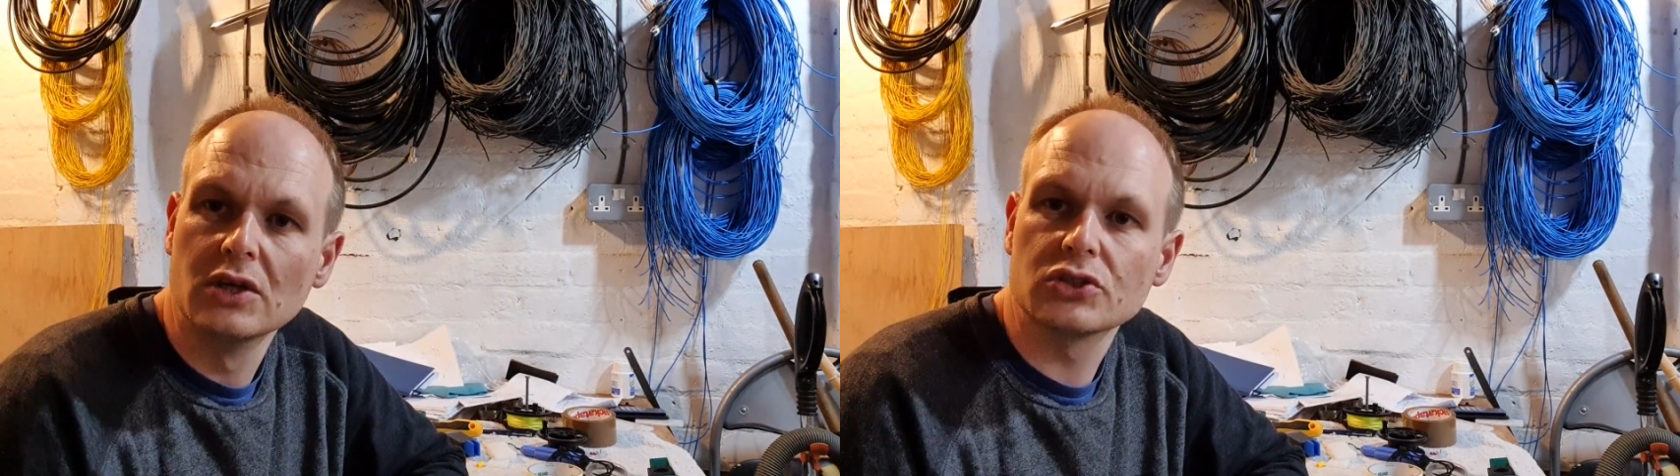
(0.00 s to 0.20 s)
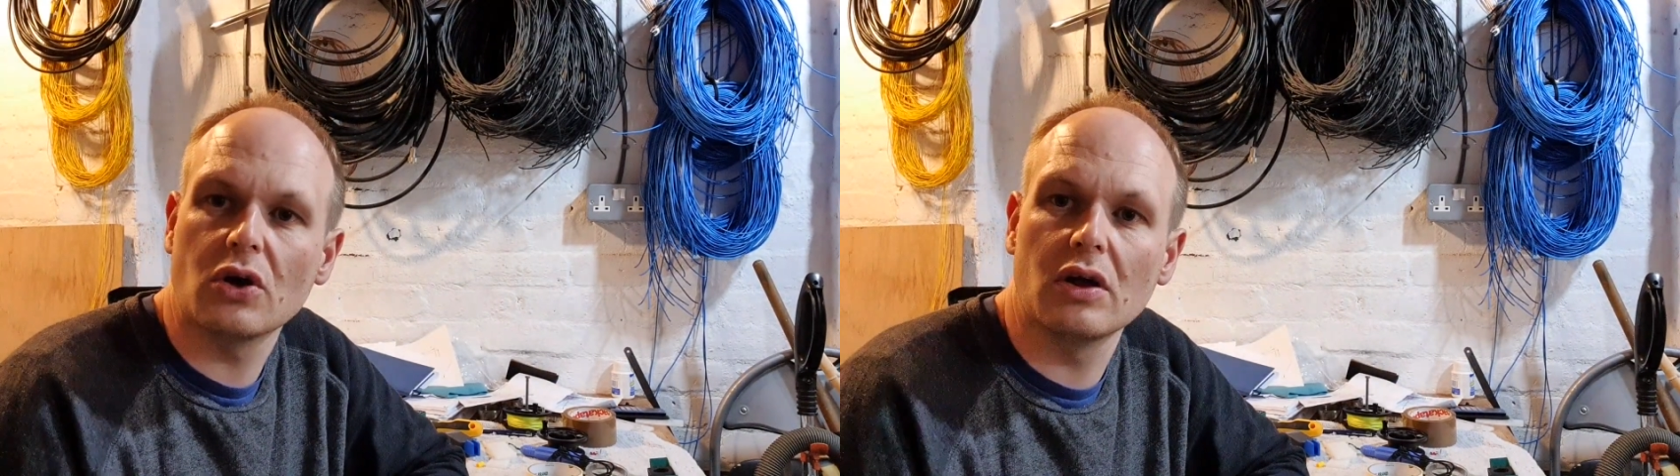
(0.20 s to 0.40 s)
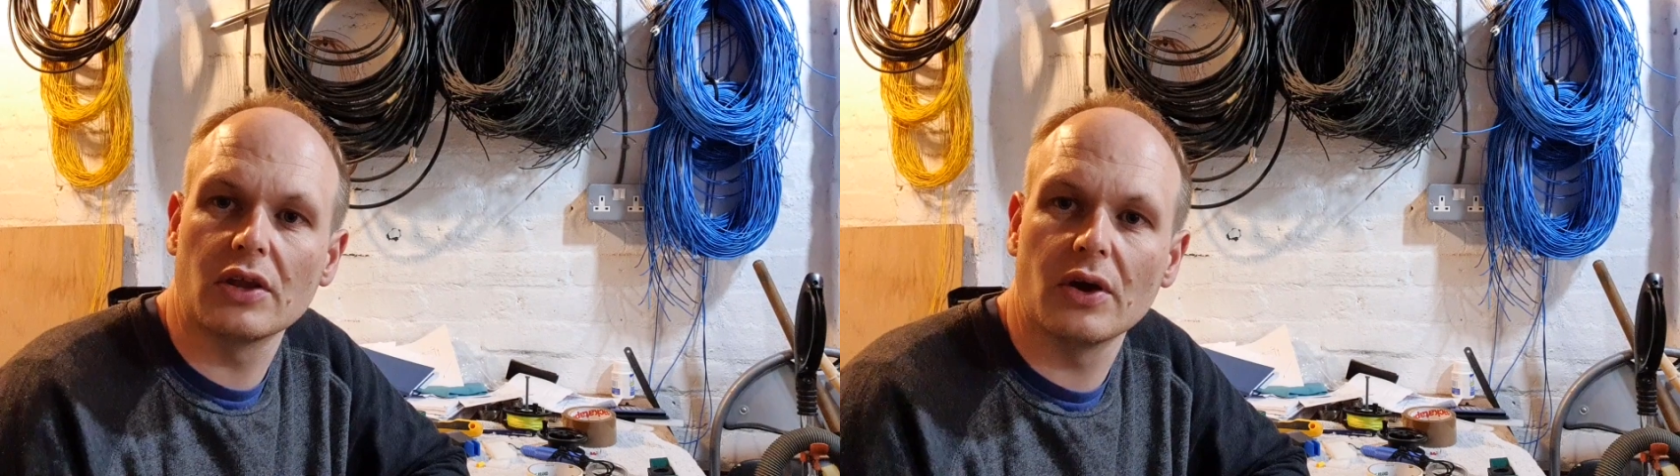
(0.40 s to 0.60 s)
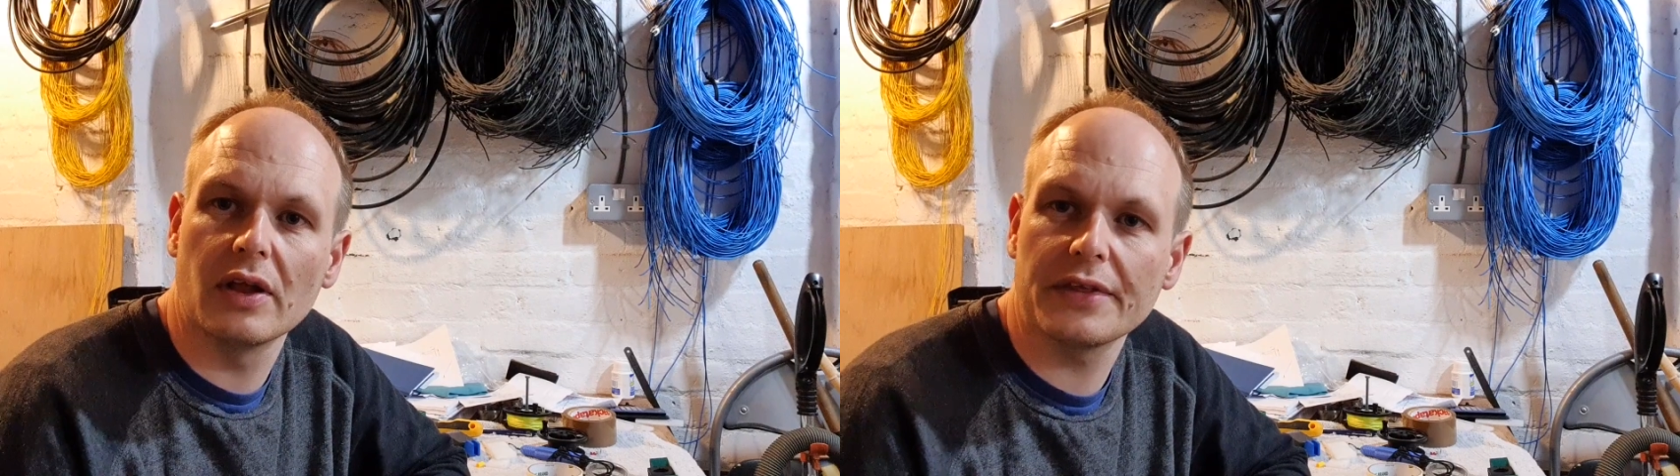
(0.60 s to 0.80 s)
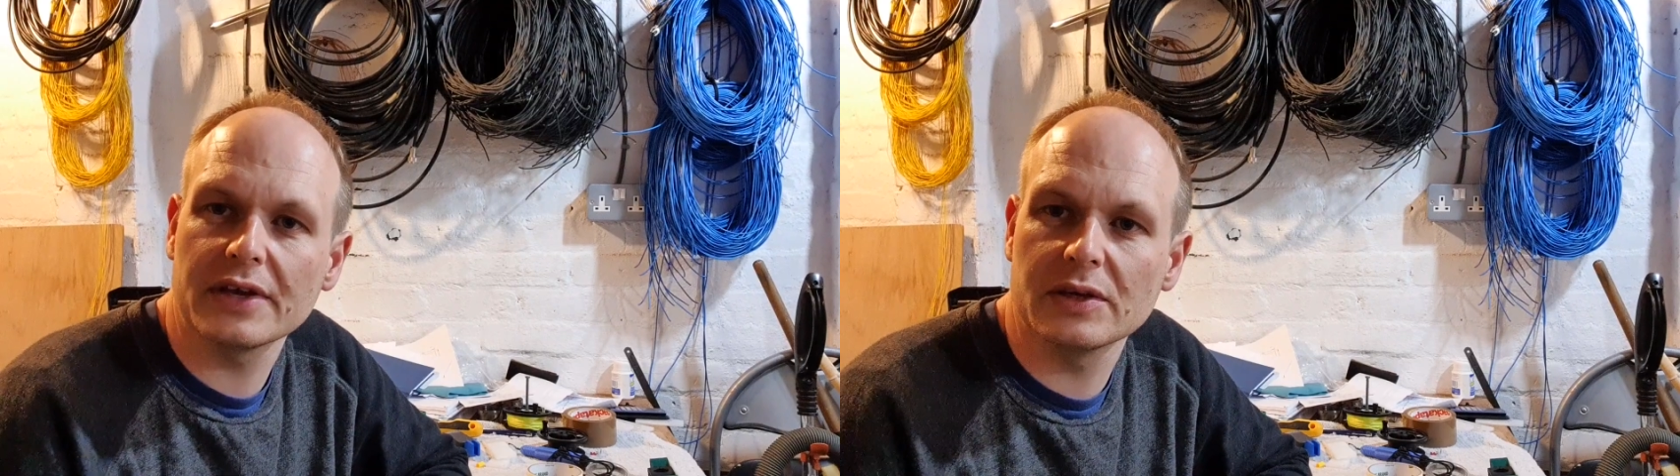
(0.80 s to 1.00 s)
So all in all,
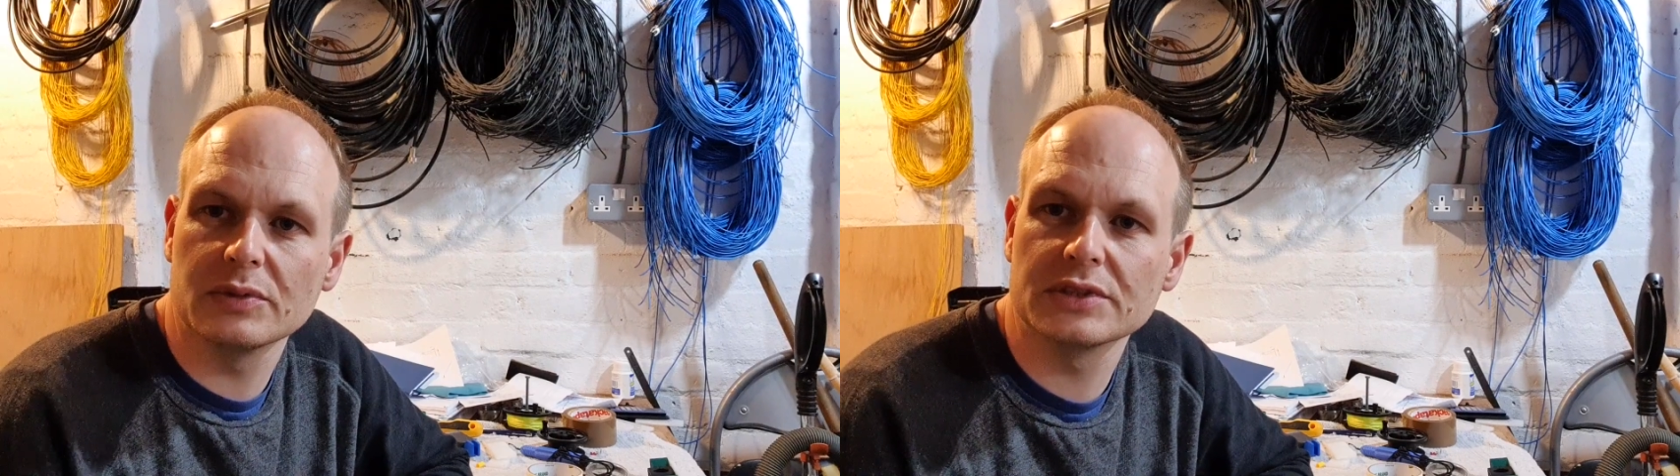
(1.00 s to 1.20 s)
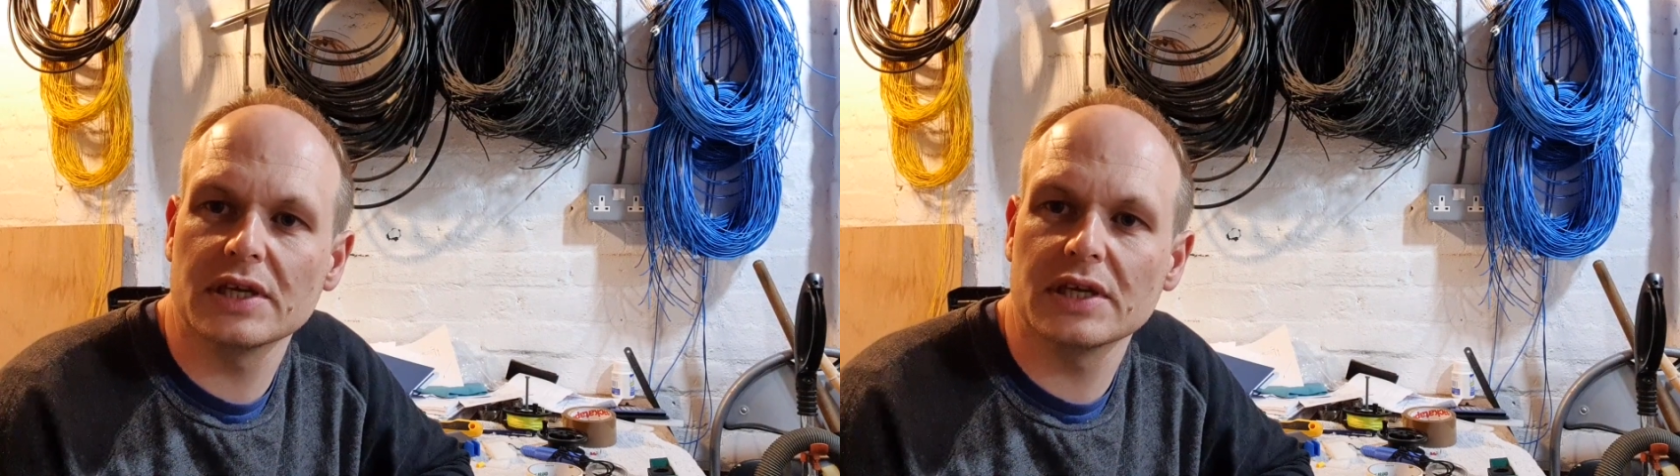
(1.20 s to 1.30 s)
I think it was